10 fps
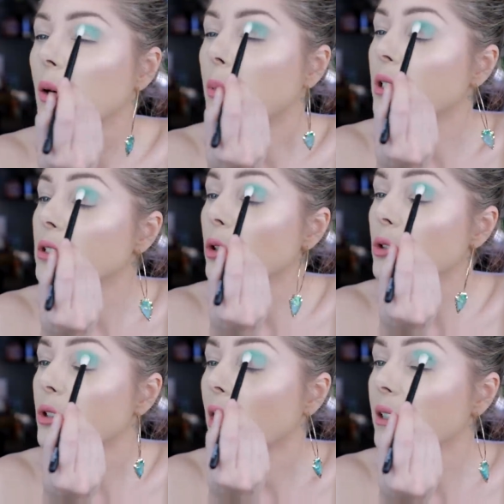because
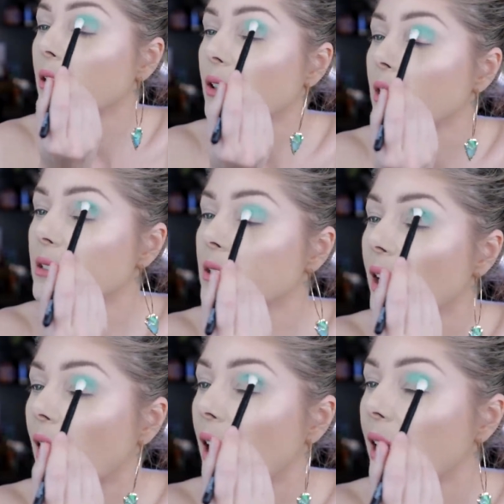those are not the things
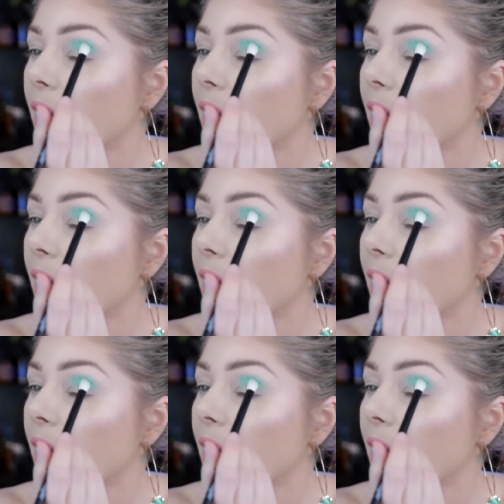that I